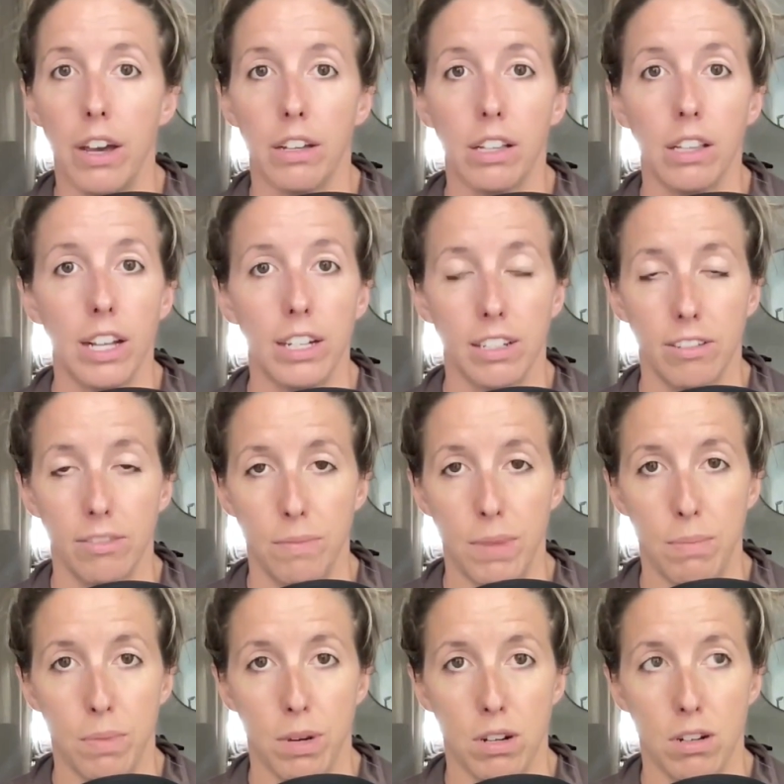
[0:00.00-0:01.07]
collective
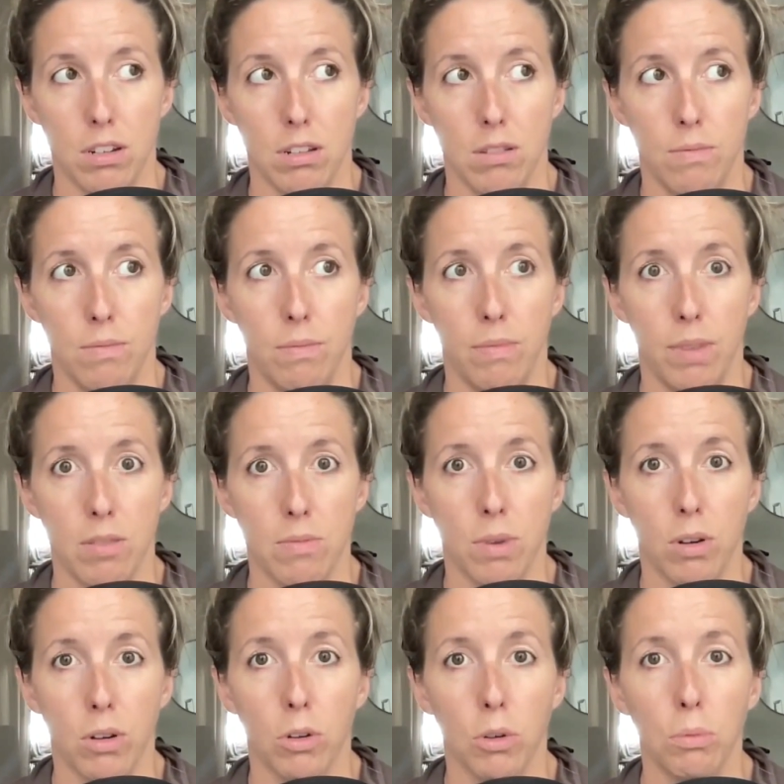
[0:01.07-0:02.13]
members, and my
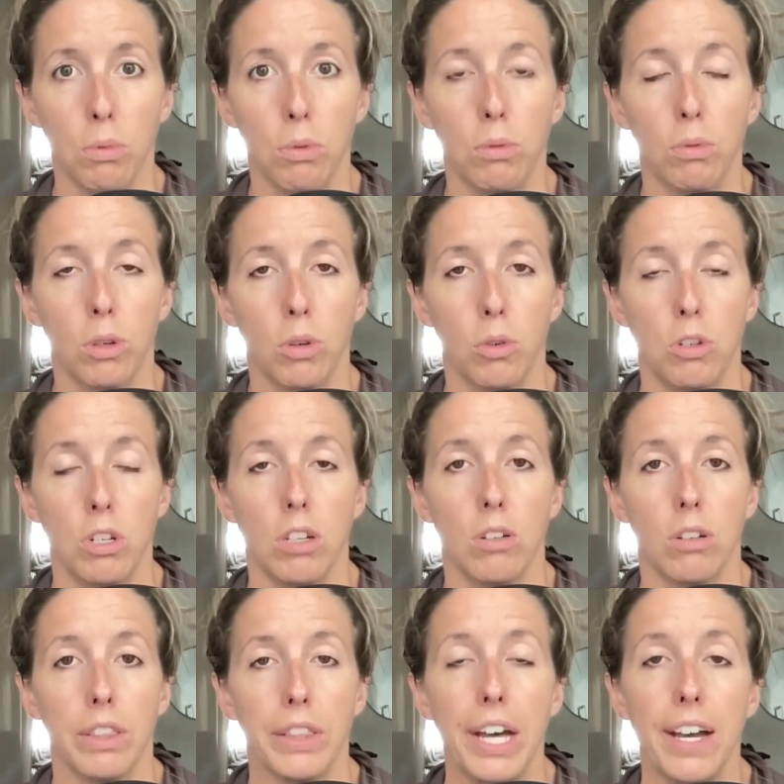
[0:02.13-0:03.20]
small group coaching
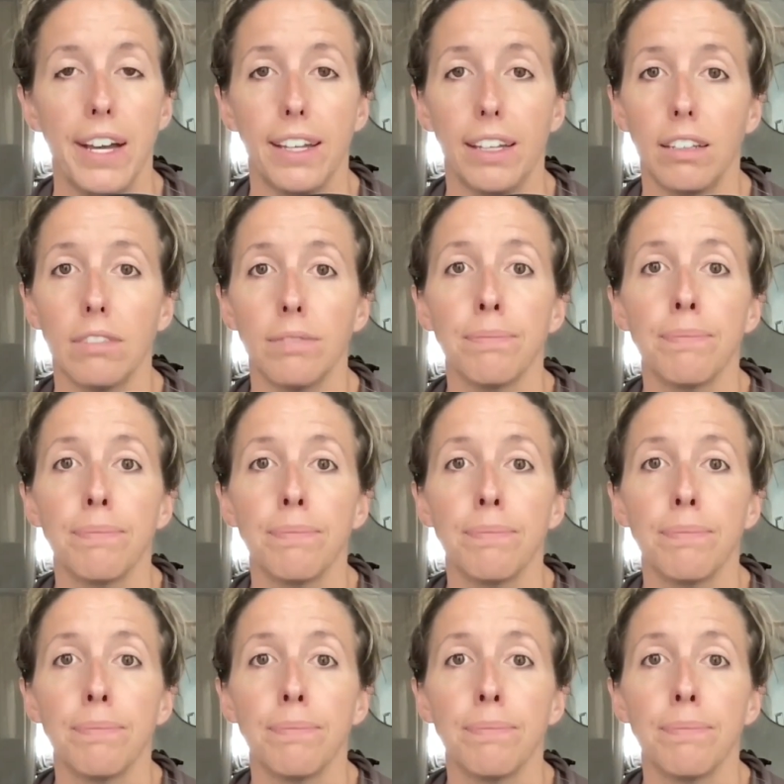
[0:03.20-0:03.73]
online.